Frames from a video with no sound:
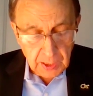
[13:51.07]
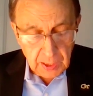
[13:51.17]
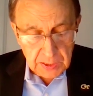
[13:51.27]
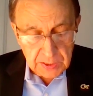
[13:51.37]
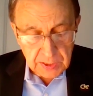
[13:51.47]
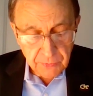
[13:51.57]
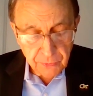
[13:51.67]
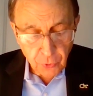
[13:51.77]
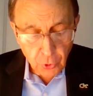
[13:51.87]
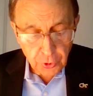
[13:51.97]
is the
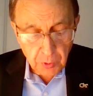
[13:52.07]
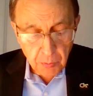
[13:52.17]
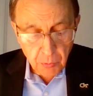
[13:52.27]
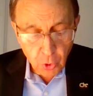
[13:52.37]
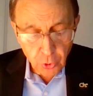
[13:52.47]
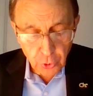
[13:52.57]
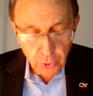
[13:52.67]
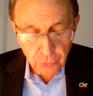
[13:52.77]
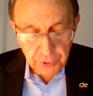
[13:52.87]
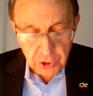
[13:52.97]
Ford
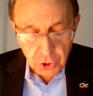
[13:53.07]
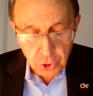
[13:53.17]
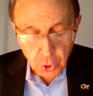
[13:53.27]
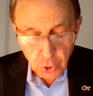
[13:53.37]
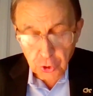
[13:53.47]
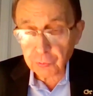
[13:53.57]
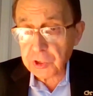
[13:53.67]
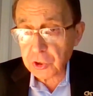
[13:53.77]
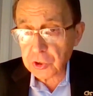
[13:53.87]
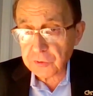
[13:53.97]
Motor Richard Cook
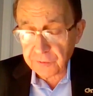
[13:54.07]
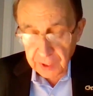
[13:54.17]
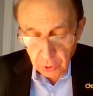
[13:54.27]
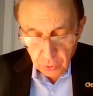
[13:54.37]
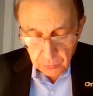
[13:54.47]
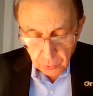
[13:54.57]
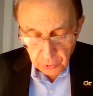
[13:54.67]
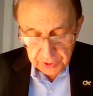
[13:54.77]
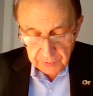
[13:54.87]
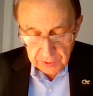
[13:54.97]
Research Fellow,
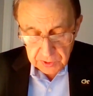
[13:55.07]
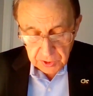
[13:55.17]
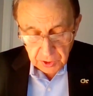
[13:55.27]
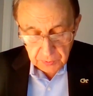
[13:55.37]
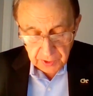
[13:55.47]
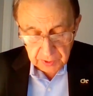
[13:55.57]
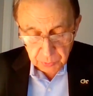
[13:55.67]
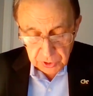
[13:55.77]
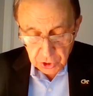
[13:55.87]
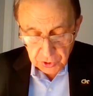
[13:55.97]
holding that
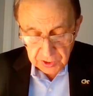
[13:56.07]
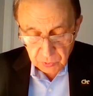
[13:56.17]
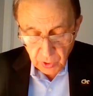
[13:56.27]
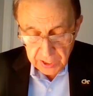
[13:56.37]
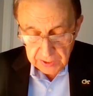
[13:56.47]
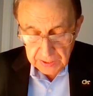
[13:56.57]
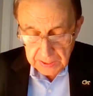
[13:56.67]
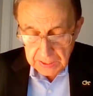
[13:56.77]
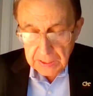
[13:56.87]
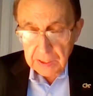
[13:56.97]
position as well.
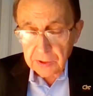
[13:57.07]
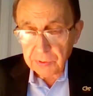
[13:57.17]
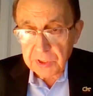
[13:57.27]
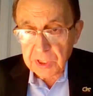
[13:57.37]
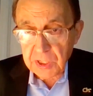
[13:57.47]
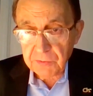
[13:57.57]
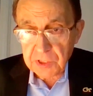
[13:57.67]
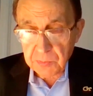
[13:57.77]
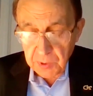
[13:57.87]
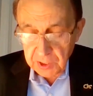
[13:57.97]
Received
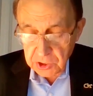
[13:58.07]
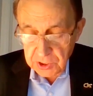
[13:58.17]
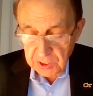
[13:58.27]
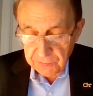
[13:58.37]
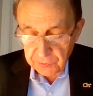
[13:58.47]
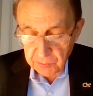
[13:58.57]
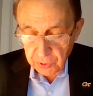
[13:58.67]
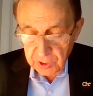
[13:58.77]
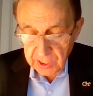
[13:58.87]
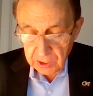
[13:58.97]
his PhD
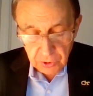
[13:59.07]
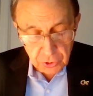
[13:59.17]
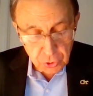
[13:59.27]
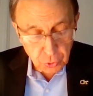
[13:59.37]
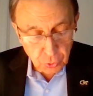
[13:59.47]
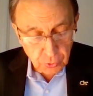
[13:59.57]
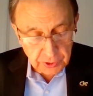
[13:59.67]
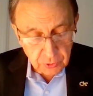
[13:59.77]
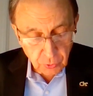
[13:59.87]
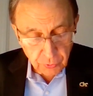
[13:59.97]
from the Kellogg
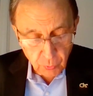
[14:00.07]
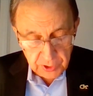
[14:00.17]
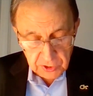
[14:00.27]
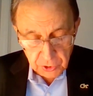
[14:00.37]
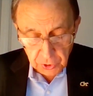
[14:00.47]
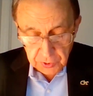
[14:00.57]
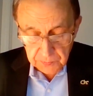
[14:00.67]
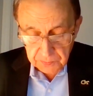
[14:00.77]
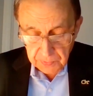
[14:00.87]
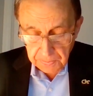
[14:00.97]
School at
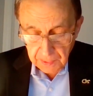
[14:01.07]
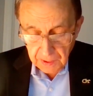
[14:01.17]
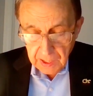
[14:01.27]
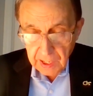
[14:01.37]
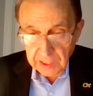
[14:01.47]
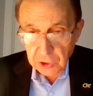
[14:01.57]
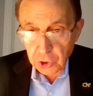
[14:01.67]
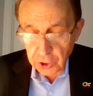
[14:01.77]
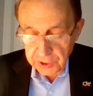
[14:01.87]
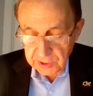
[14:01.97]
Northwestern.
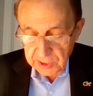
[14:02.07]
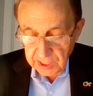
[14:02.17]
Has taught